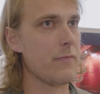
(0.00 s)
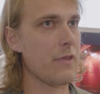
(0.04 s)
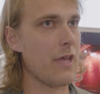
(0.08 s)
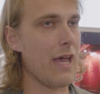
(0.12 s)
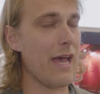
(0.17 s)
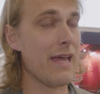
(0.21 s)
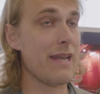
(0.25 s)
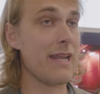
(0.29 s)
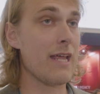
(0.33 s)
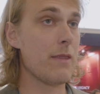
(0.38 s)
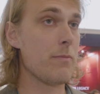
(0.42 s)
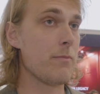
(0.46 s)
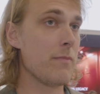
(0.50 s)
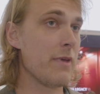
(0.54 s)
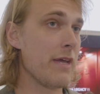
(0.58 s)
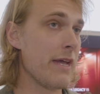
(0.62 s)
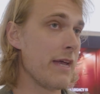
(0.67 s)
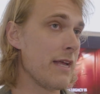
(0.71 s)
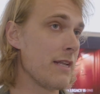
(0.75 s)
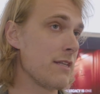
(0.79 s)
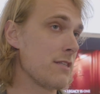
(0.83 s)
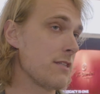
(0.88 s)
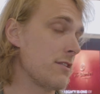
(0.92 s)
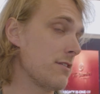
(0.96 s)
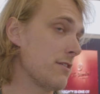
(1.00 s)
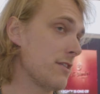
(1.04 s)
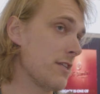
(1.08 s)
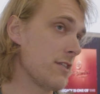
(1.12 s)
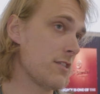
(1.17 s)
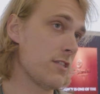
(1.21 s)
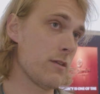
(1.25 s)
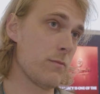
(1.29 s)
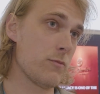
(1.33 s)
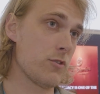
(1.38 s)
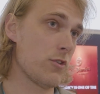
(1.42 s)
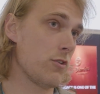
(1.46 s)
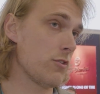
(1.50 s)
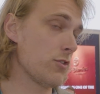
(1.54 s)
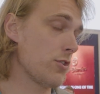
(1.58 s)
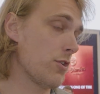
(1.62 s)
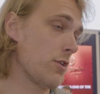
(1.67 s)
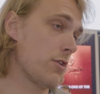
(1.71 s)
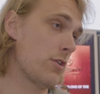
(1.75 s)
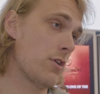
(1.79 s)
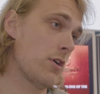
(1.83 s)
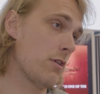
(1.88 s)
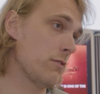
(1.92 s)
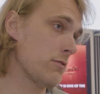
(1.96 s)
And that means systems also
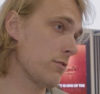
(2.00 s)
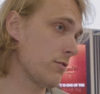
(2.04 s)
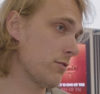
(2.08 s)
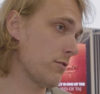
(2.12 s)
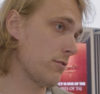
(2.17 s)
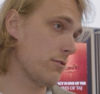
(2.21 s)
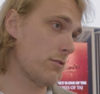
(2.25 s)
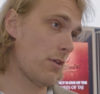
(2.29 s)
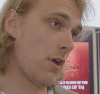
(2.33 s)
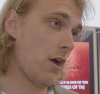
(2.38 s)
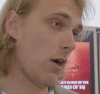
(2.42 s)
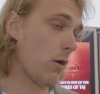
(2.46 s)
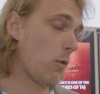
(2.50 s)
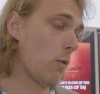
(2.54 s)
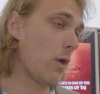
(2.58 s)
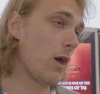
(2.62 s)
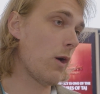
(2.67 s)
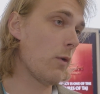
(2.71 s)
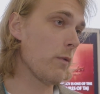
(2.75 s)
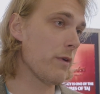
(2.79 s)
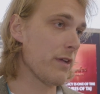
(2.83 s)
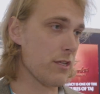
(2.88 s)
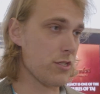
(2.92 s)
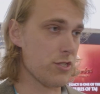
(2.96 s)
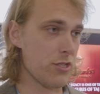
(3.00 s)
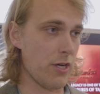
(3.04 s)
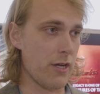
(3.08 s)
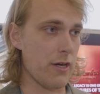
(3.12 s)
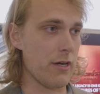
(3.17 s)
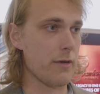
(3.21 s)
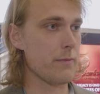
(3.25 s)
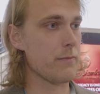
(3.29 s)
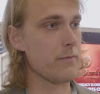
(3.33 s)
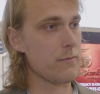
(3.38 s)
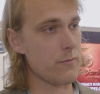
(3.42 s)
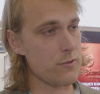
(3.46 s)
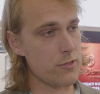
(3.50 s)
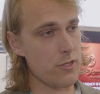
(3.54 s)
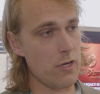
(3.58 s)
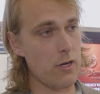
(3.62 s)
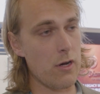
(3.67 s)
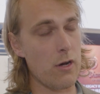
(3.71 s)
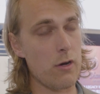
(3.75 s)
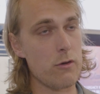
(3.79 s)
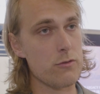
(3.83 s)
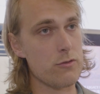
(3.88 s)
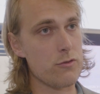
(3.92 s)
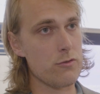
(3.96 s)
don't talk well with each other.
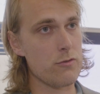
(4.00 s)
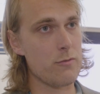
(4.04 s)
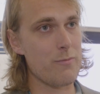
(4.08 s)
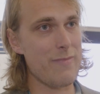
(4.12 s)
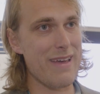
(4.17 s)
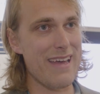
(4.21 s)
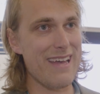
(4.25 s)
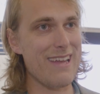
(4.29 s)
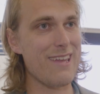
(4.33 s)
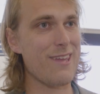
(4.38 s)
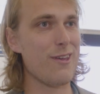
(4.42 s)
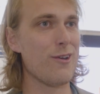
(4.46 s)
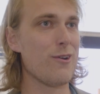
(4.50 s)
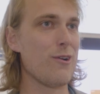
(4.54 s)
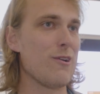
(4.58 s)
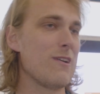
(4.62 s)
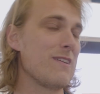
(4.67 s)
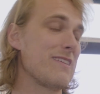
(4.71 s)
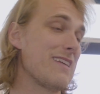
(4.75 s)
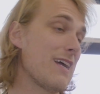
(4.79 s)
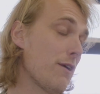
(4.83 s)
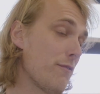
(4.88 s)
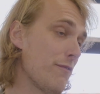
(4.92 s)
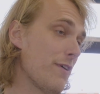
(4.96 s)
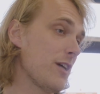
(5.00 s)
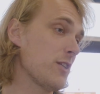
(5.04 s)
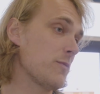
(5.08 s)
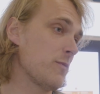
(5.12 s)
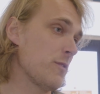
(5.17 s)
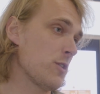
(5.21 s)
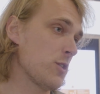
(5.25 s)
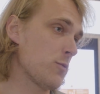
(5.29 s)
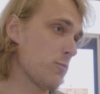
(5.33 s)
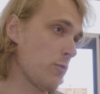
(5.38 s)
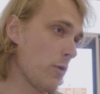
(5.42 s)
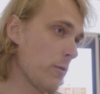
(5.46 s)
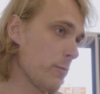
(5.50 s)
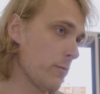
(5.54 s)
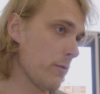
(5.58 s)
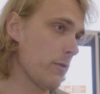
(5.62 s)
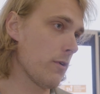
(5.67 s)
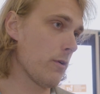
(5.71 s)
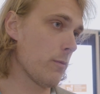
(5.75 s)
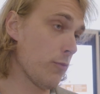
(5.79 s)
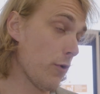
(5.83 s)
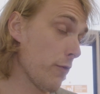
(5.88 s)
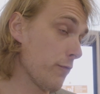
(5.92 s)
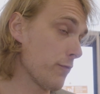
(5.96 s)
So to make your tech investments
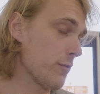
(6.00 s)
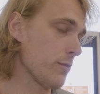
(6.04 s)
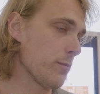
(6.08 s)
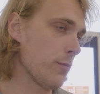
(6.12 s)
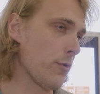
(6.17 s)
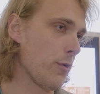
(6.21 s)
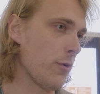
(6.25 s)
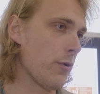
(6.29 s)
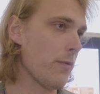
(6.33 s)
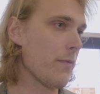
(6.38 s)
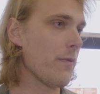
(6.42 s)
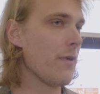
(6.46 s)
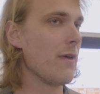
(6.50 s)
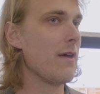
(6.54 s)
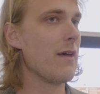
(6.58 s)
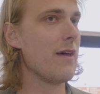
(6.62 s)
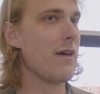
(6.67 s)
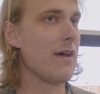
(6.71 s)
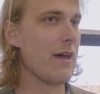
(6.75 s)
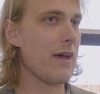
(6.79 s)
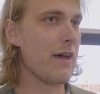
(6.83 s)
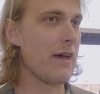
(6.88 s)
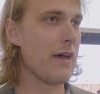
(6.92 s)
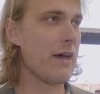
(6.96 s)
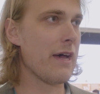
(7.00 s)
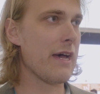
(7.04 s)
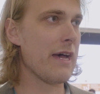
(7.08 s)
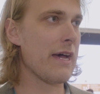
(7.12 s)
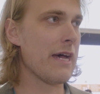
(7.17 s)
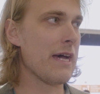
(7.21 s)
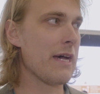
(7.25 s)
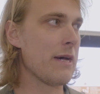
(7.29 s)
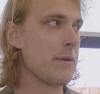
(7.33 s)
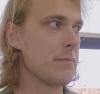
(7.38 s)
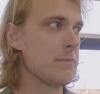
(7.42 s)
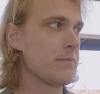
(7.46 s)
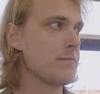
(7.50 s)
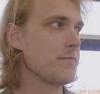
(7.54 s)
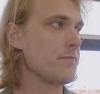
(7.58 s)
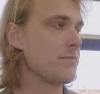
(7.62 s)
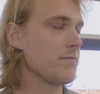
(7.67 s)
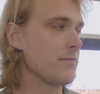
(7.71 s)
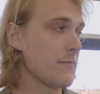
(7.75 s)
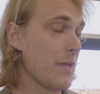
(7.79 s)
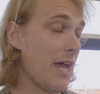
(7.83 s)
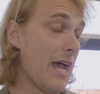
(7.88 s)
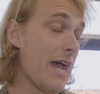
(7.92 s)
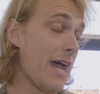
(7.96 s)
profitable
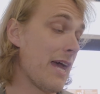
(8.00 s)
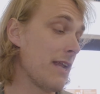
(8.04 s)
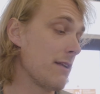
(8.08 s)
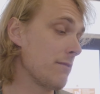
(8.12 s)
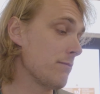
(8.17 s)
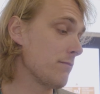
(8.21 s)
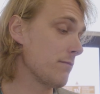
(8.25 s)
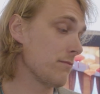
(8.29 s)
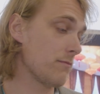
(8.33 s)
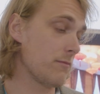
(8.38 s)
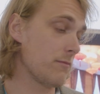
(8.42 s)
and